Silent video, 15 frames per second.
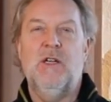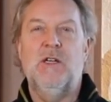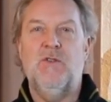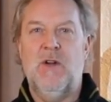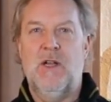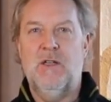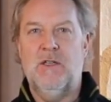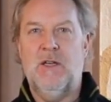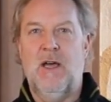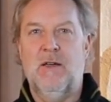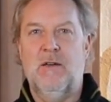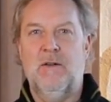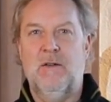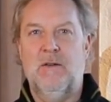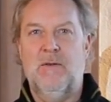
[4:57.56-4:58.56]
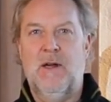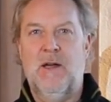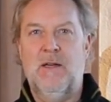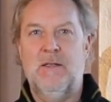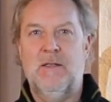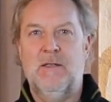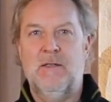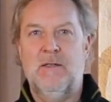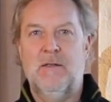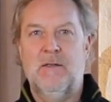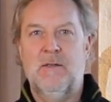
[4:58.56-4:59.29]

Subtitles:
in the trend cycle, right?